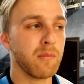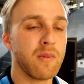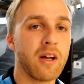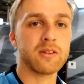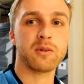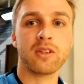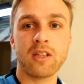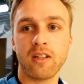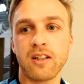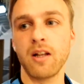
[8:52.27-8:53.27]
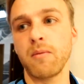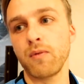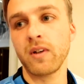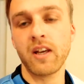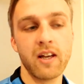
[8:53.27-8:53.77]
in skilling them
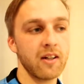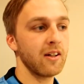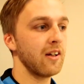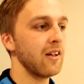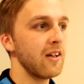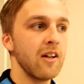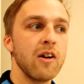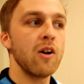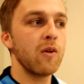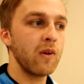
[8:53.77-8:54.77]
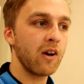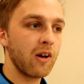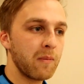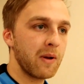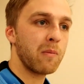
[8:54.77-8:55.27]
if we can. We all
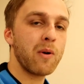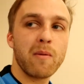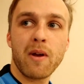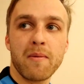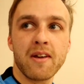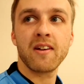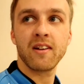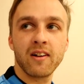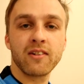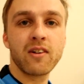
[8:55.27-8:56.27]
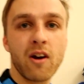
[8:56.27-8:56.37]
gotta be on point, baby. Let's